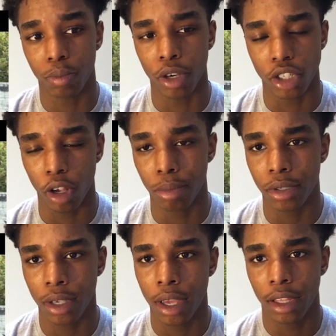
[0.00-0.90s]

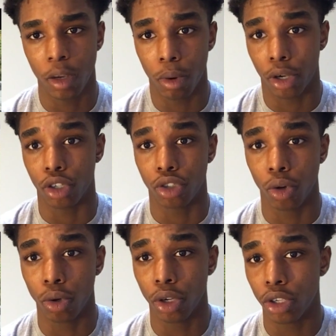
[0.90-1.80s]
Push-ups, they work your
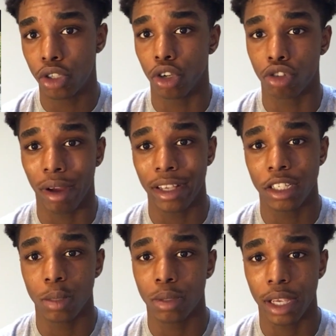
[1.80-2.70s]
shoulders, your
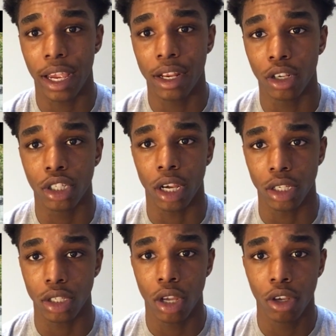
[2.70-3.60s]
triceps, and your
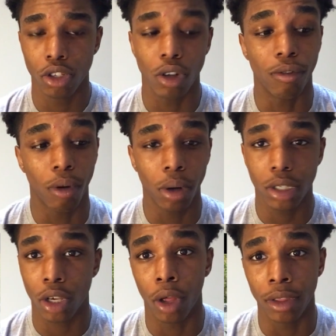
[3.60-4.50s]
chest. So
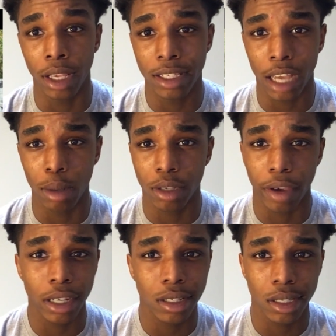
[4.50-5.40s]
focusing on these types of
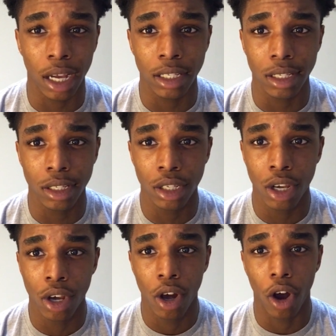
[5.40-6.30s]
exercises
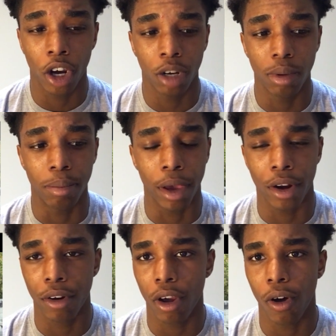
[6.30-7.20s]
are going to be
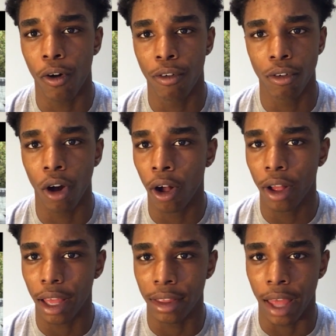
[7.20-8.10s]
better overall
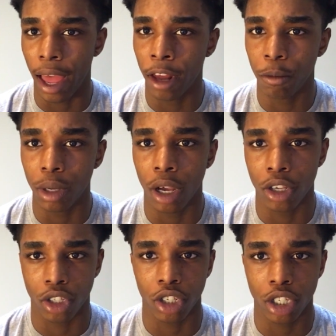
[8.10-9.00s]
in the end,
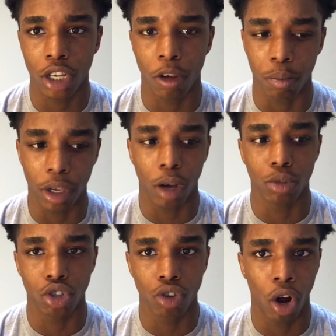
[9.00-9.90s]
because you're just going to become
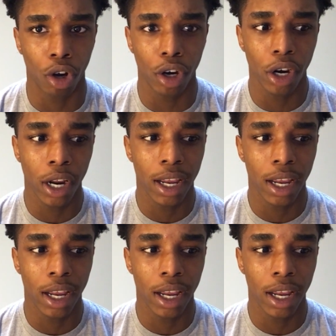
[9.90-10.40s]
stronger.